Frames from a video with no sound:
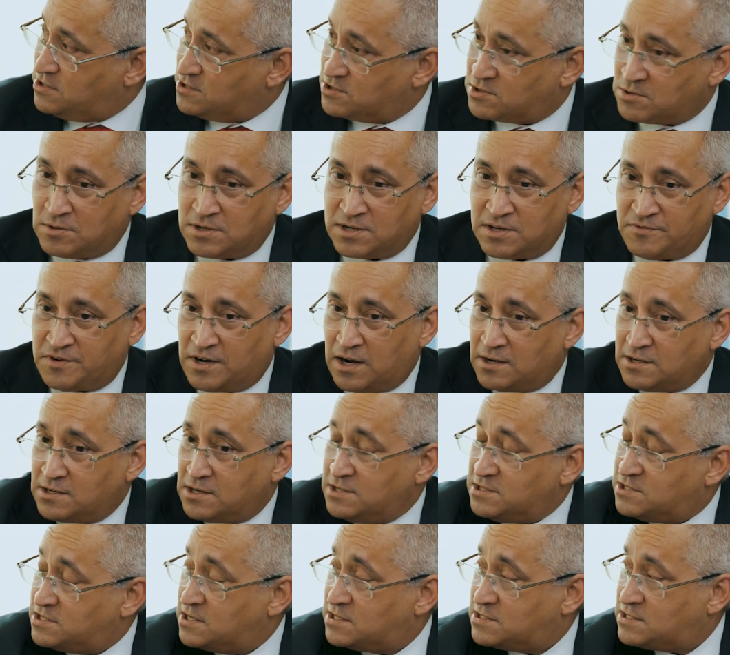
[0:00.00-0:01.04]
zone of
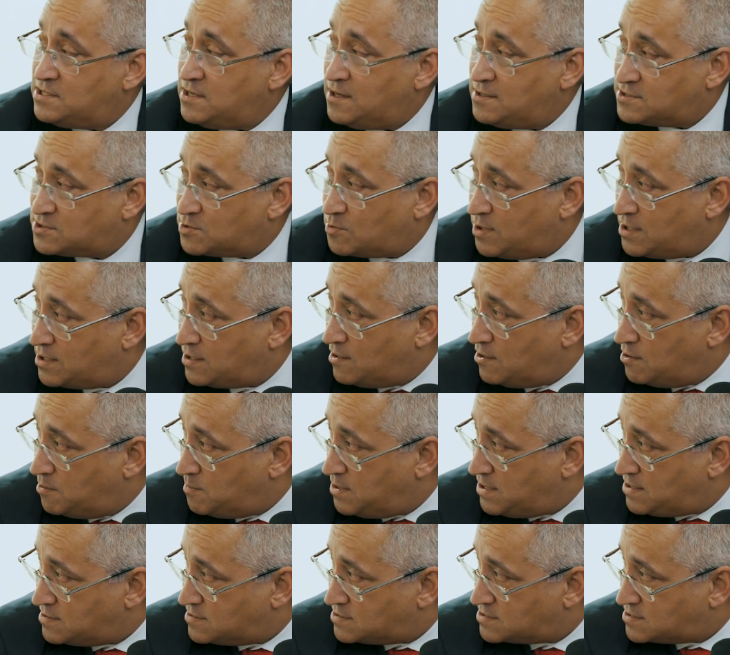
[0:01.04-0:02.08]
168 square
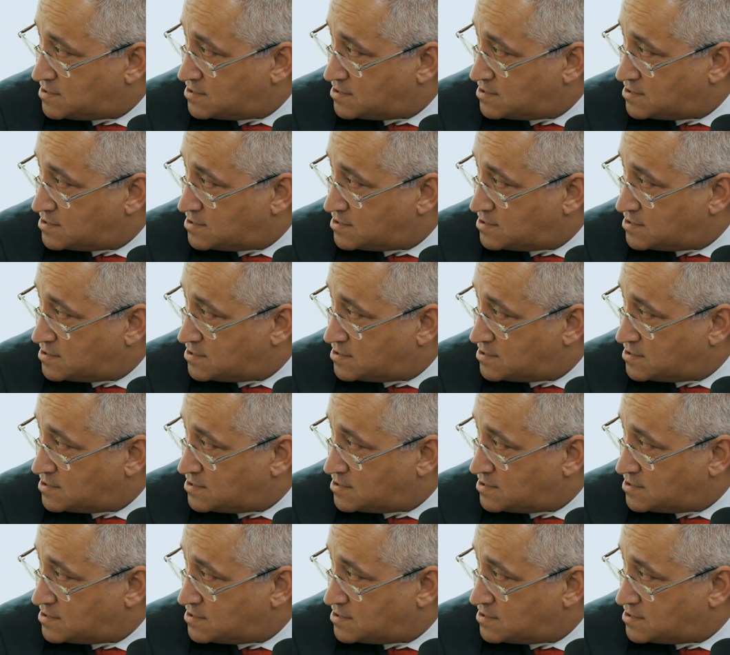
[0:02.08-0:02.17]
kilometers.